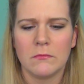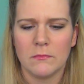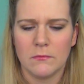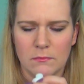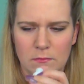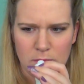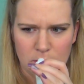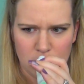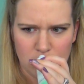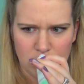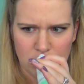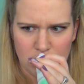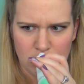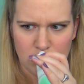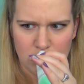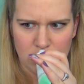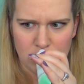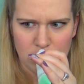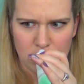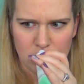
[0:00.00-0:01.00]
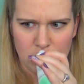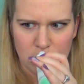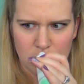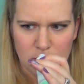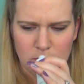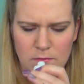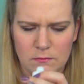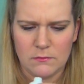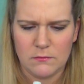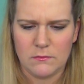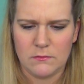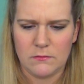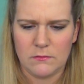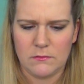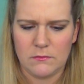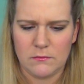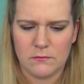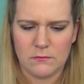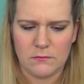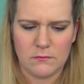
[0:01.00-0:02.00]

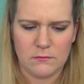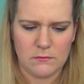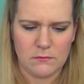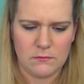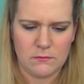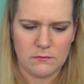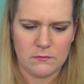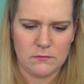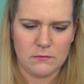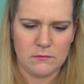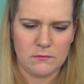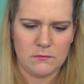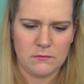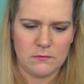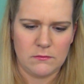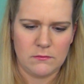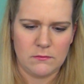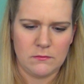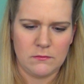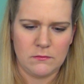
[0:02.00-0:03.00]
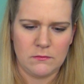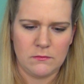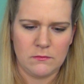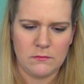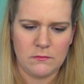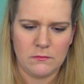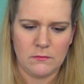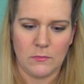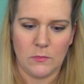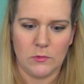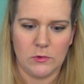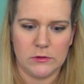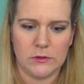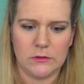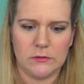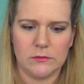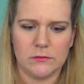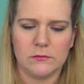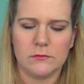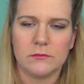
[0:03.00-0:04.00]

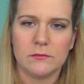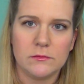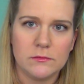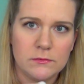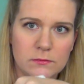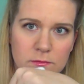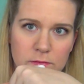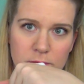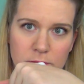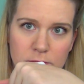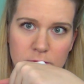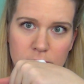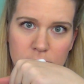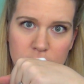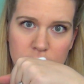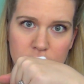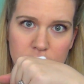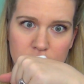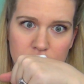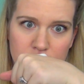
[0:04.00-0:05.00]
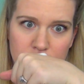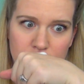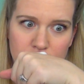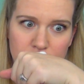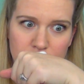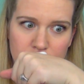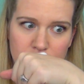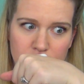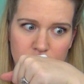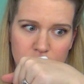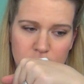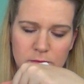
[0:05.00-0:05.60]
Nobody speaks.